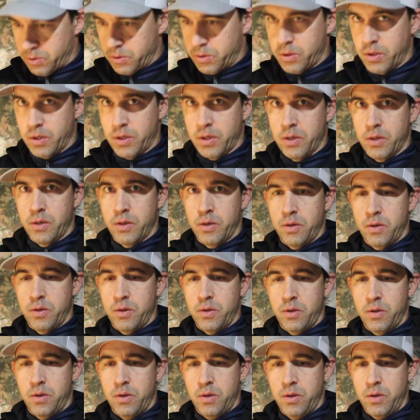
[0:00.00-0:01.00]
just gonna
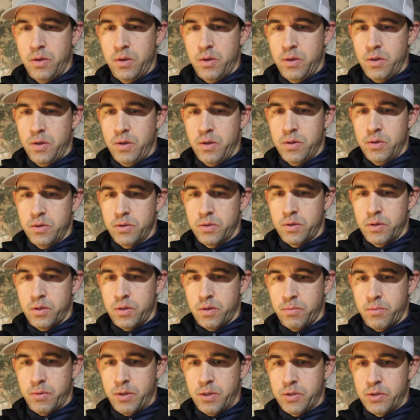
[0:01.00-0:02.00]

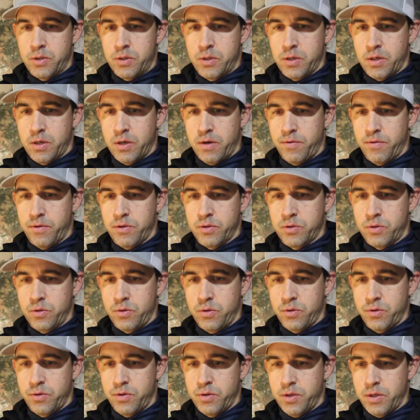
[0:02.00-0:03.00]
make sure to cover this
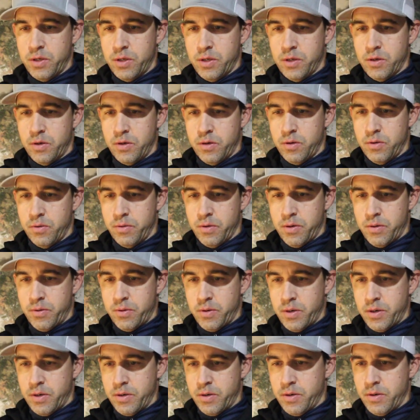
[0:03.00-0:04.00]
whole thing all the way
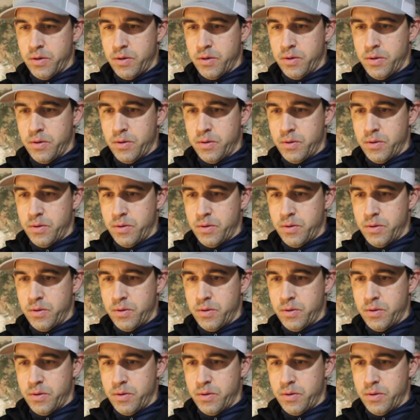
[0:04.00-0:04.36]
around.